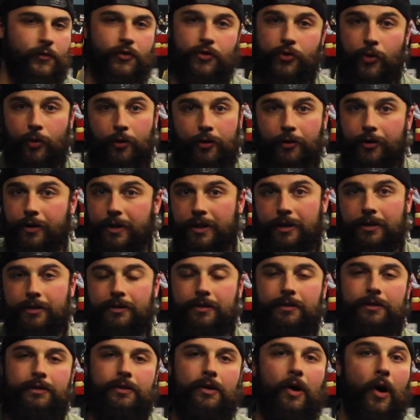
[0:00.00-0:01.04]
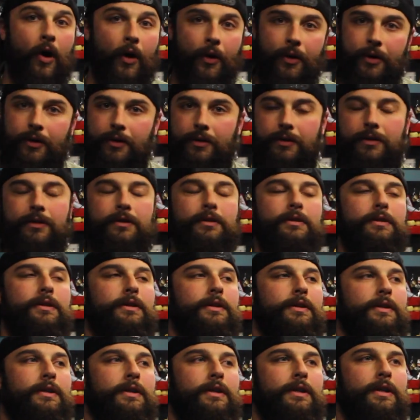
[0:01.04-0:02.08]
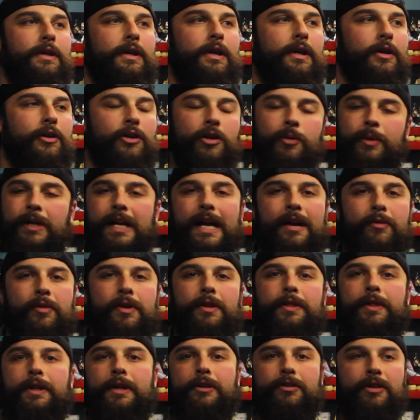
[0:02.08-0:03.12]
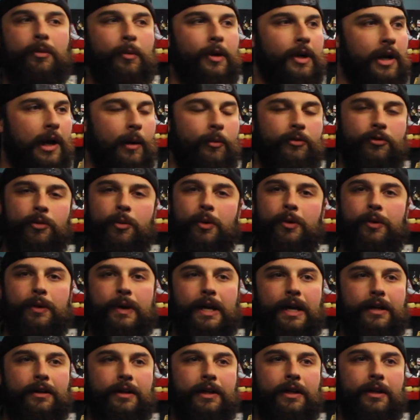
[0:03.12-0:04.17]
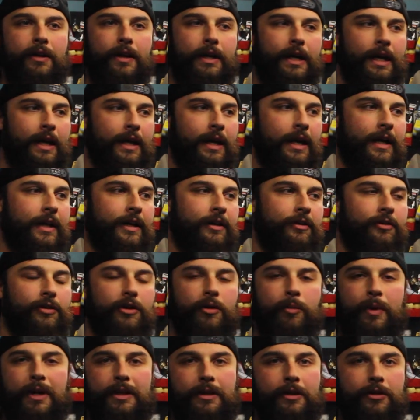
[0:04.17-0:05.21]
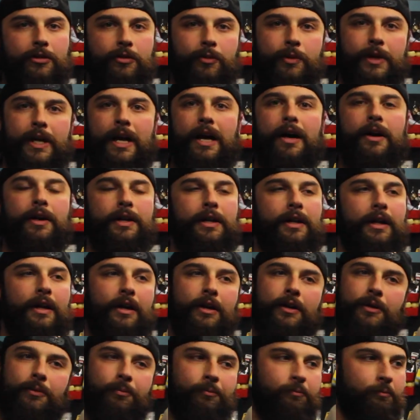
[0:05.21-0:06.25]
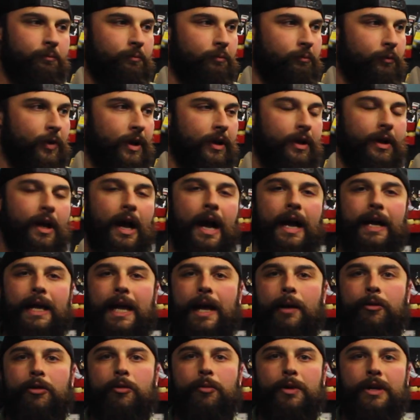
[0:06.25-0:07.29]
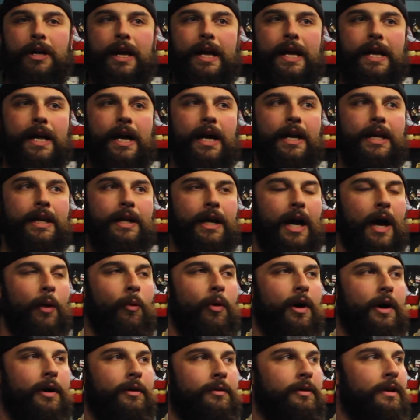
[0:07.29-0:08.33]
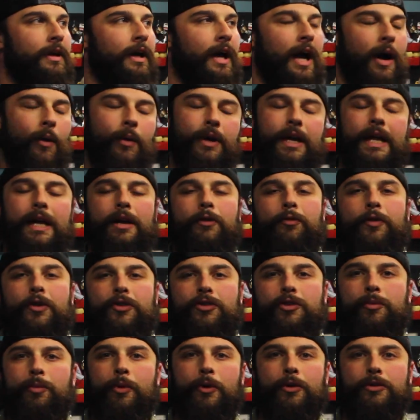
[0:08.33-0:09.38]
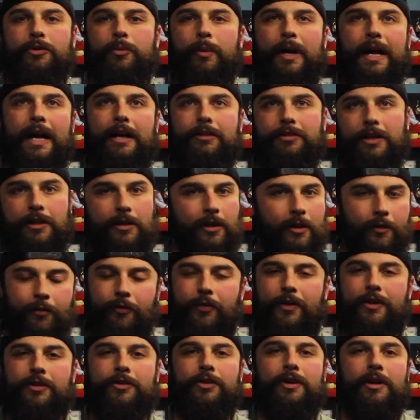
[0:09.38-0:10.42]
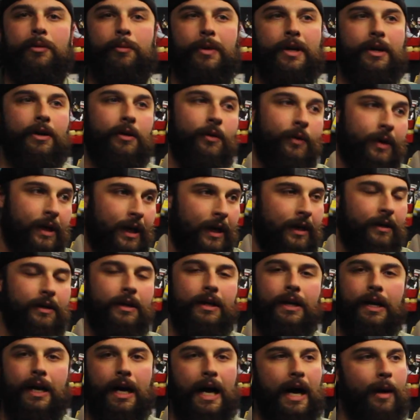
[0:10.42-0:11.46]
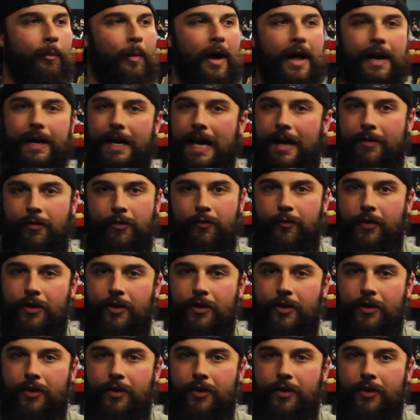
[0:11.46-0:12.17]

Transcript: jewelry, art. A little bit of everything. Someone comes to me with an idea, like, hey, I need you to make this a reality. Like, guy came to me, hey, I want to hang fishing poles in my house. I love fishing. I'm like, okay, I'm not an avid